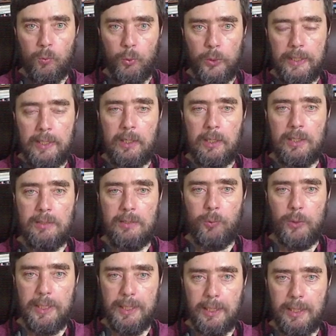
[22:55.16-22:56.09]
we can in,
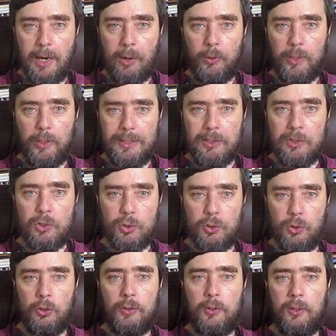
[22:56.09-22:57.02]
we can now
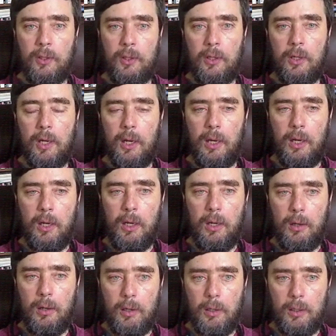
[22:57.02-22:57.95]
insert uh,
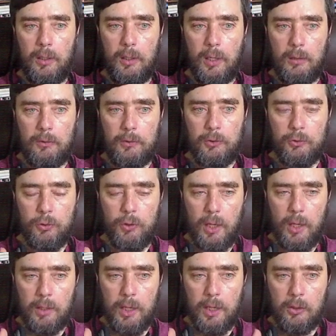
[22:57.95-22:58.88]
uh,
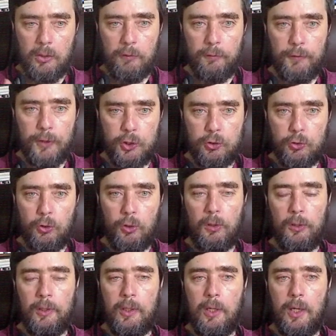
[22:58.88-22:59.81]
artificial
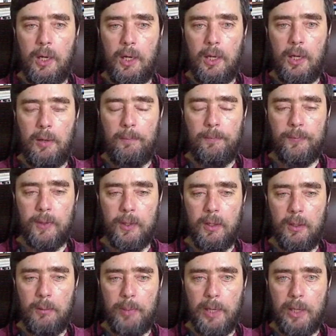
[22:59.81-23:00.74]
um,
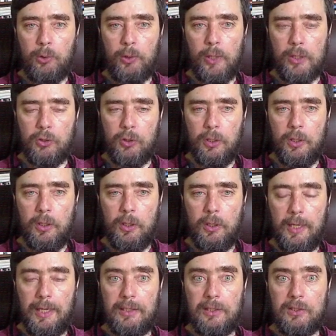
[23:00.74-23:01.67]
uh, bioelectric uh,
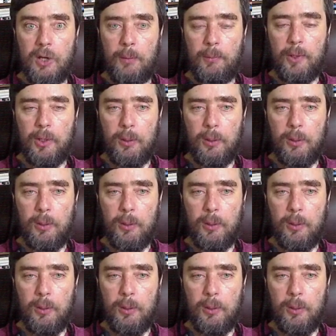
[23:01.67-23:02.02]
anatomical